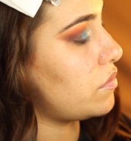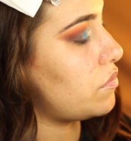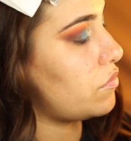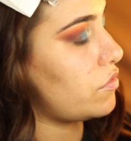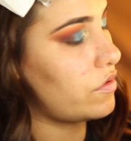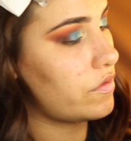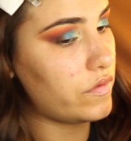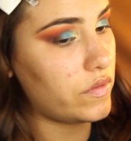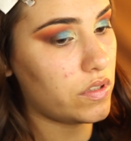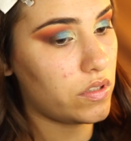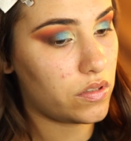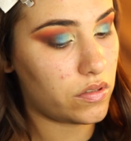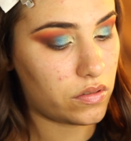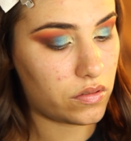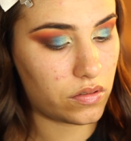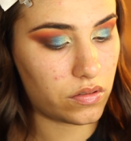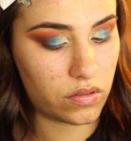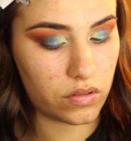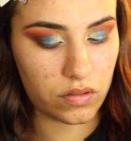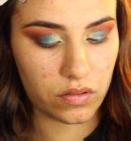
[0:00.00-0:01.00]
Alright, so we're going
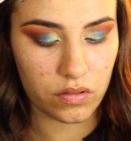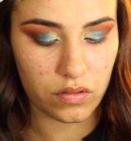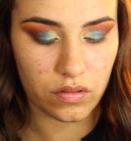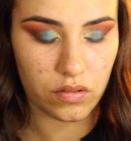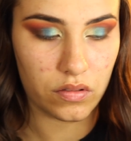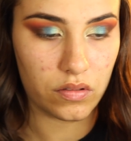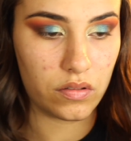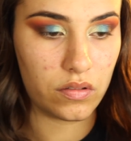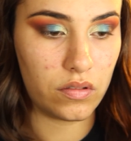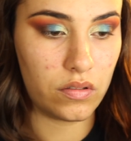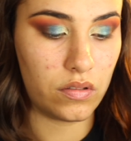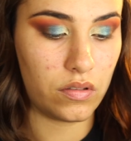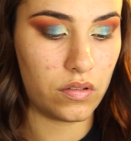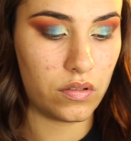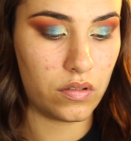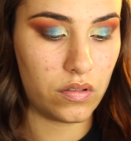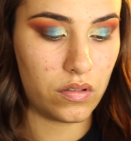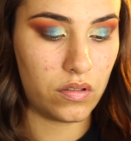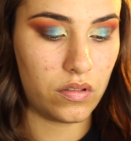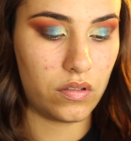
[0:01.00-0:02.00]
to go back with
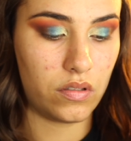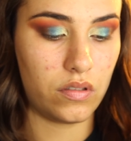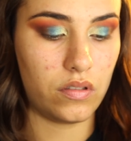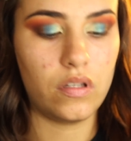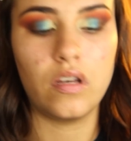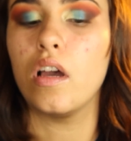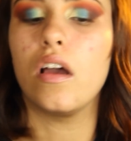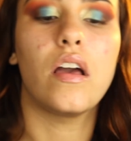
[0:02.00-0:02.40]
Coco-Taxi